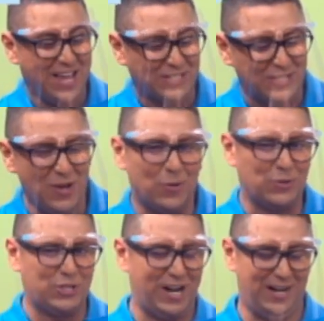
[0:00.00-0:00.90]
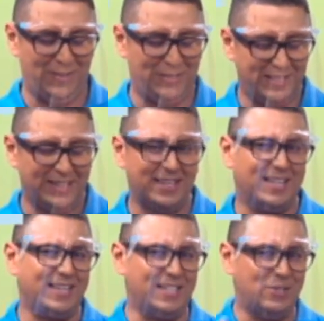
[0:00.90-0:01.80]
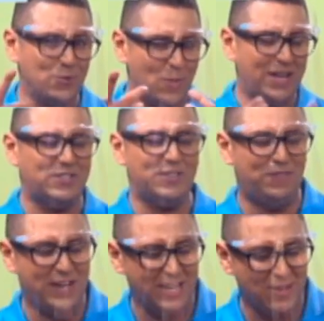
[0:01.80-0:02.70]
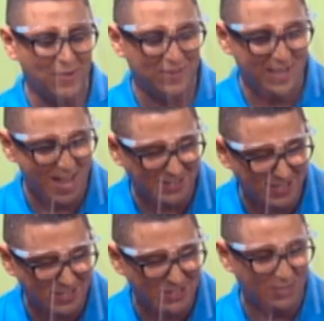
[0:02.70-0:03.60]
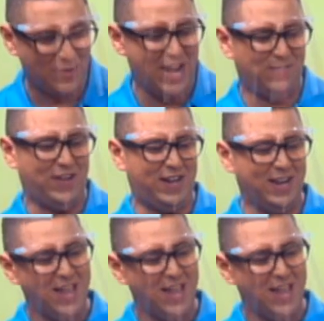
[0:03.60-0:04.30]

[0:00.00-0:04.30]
So, Charlotte, did you watch the video? Yes, teacher Greivin.